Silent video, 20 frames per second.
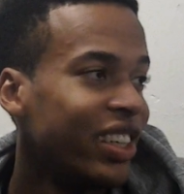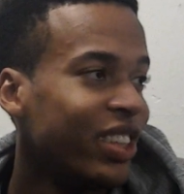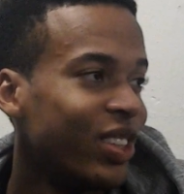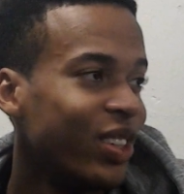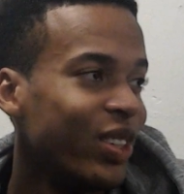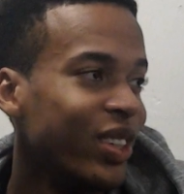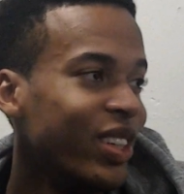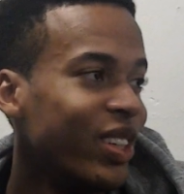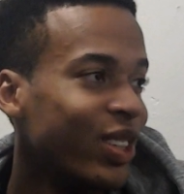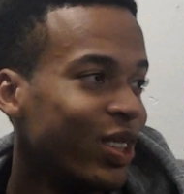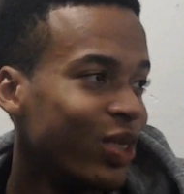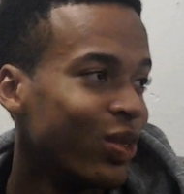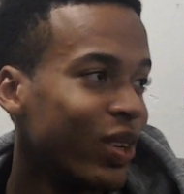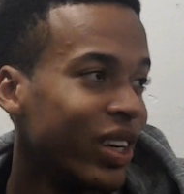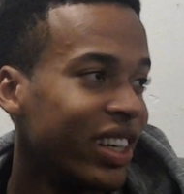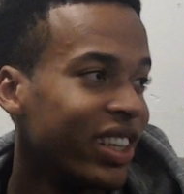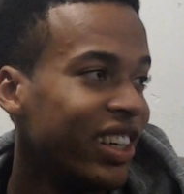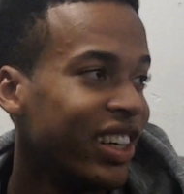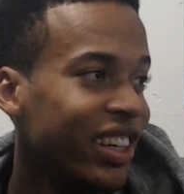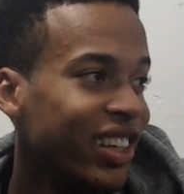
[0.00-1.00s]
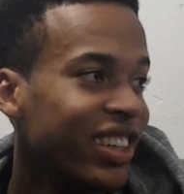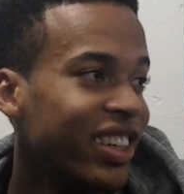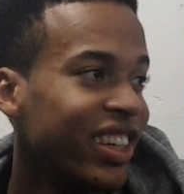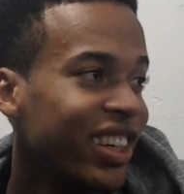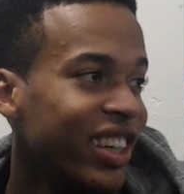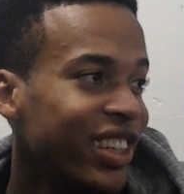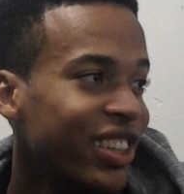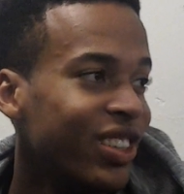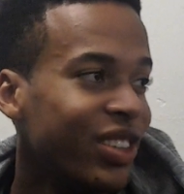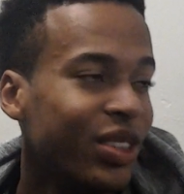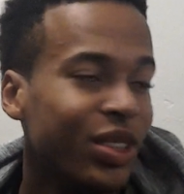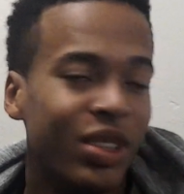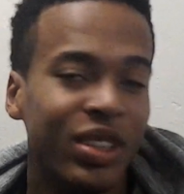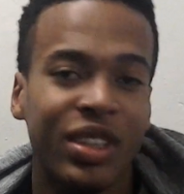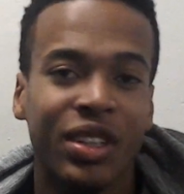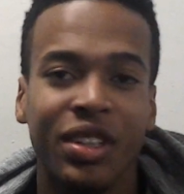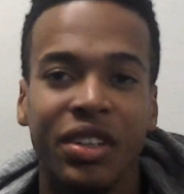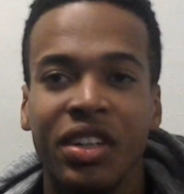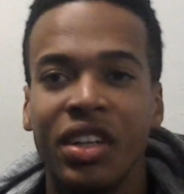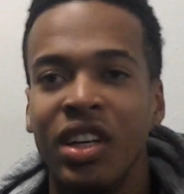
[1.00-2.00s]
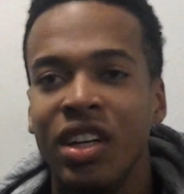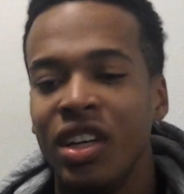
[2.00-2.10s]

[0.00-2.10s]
so he knows what I can and cannot do. So